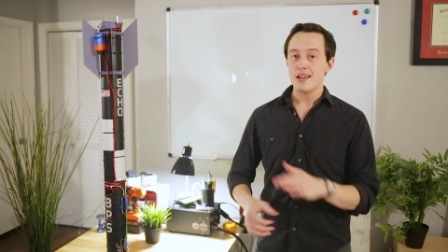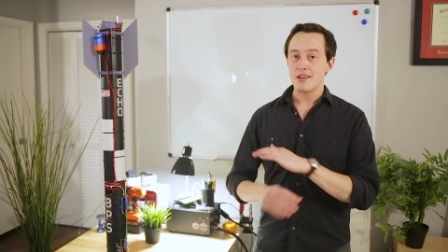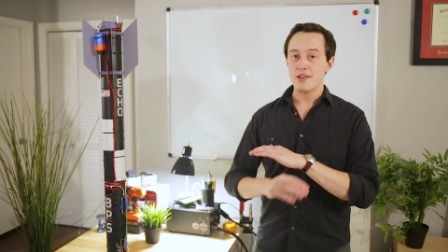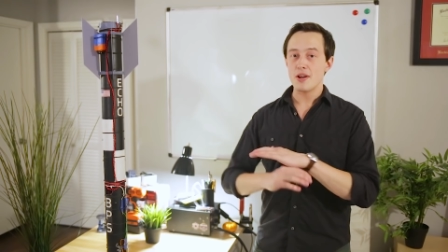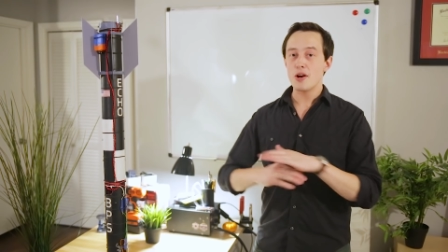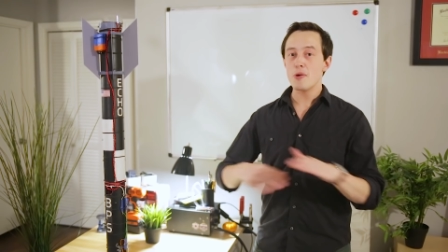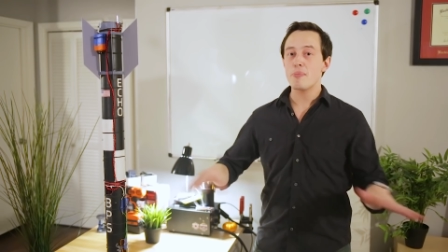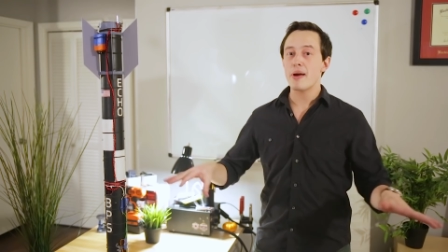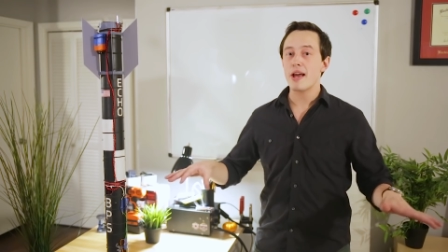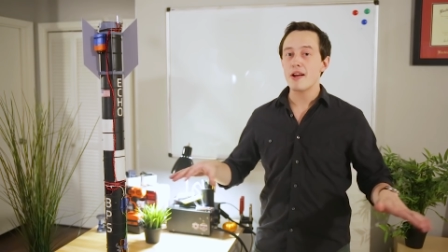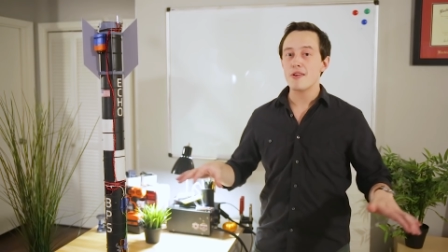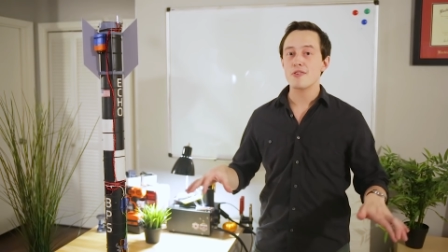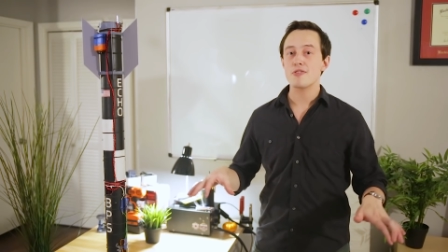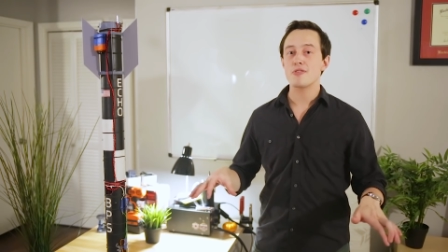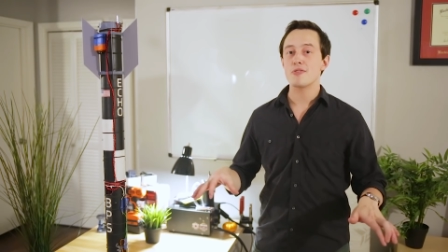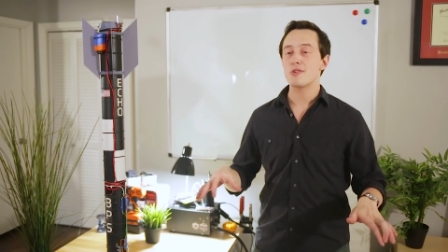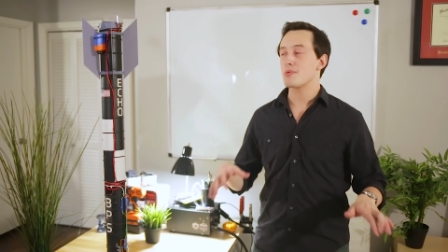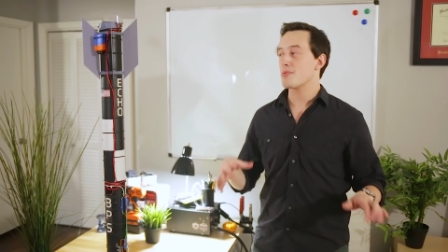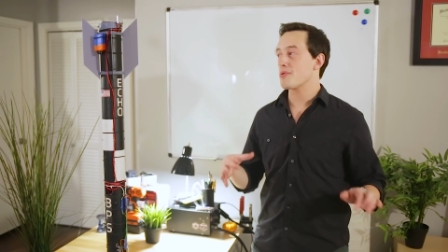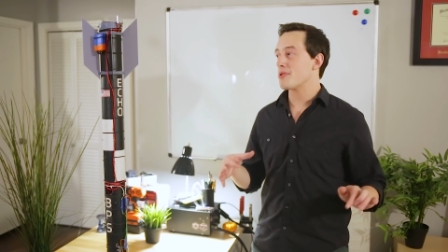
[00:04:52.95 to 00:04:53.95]
No
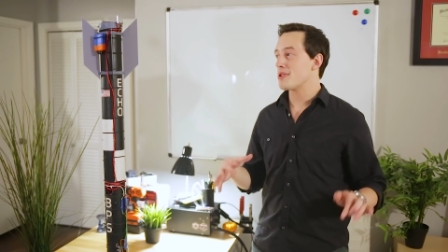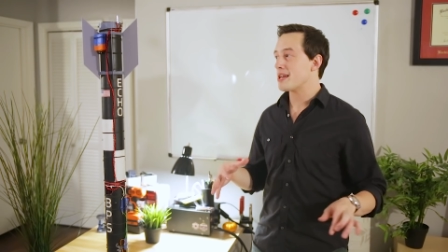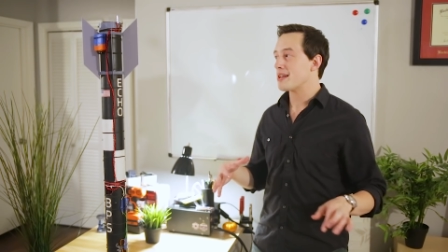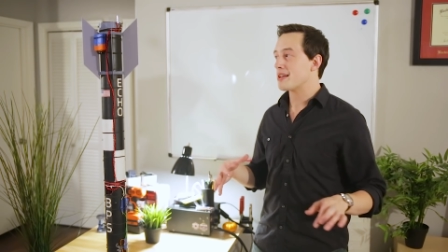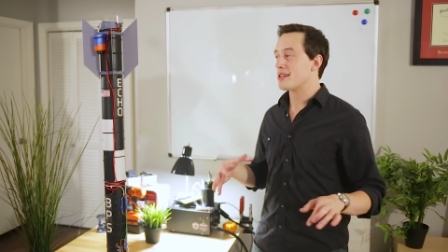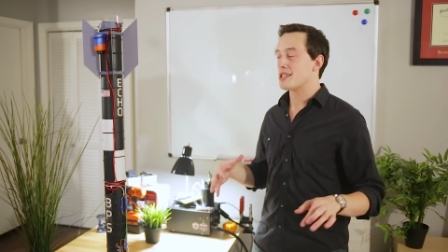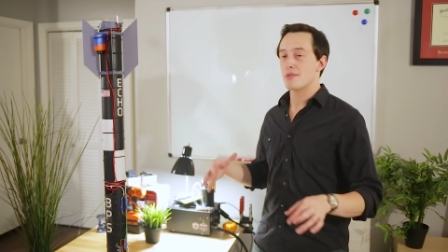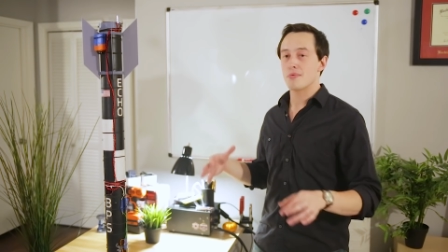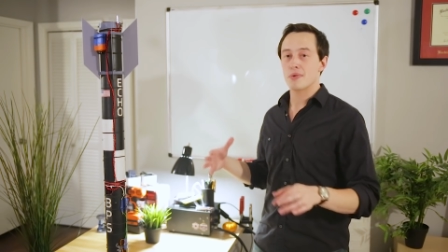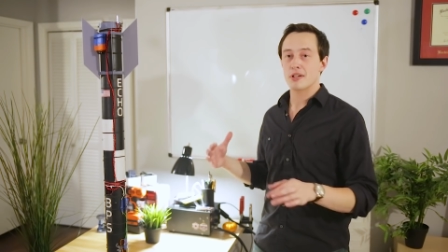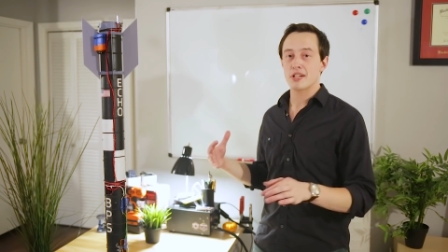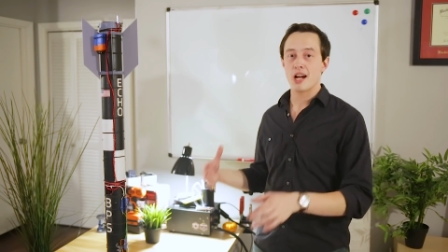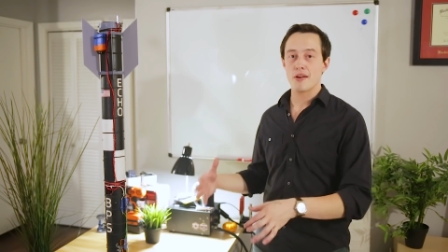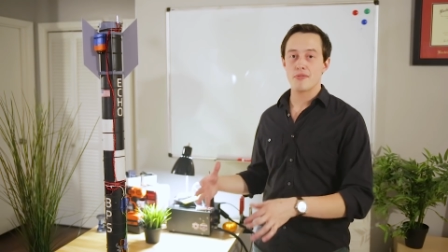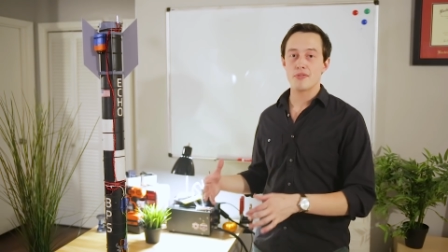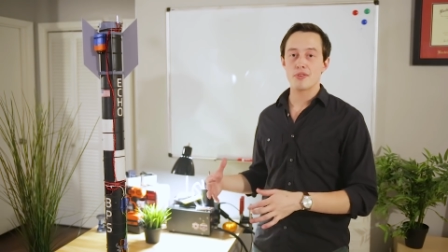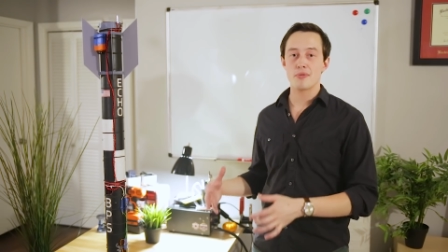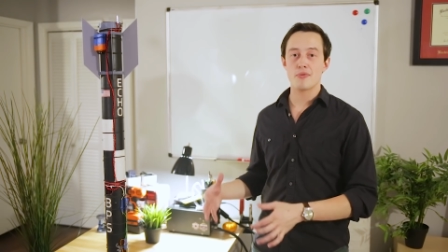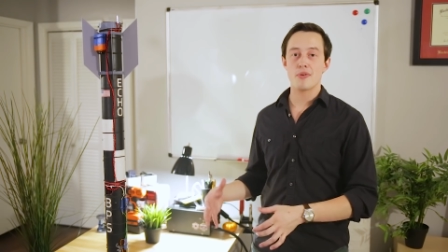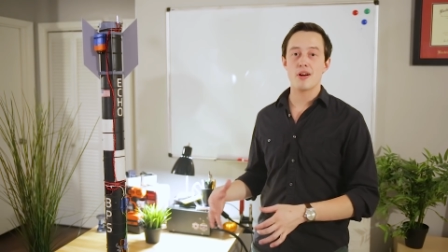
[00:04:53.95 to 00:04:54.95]
parachutes were needed to
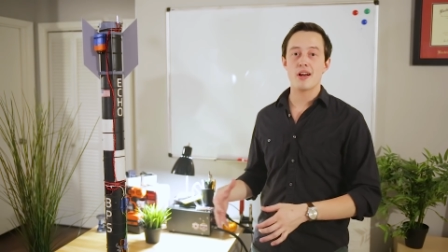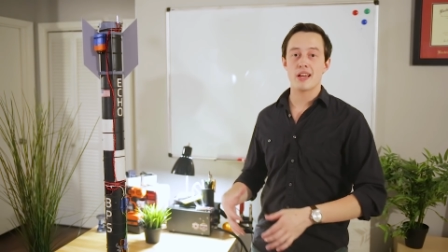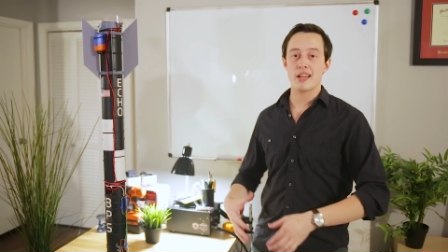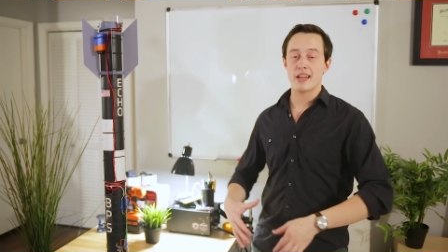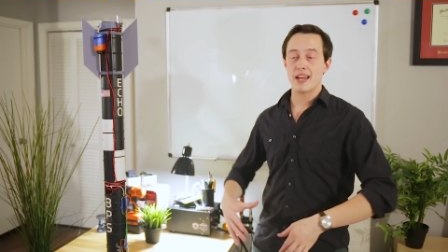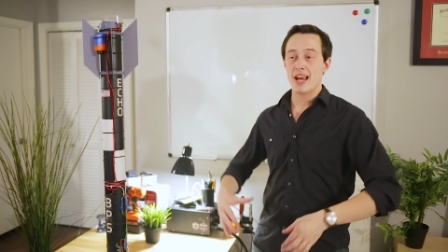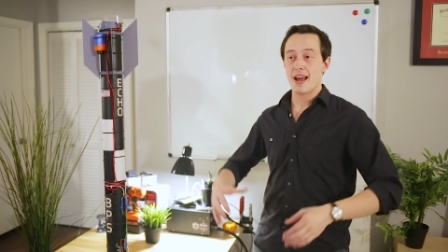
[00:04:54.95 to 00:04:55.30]
recover the rocket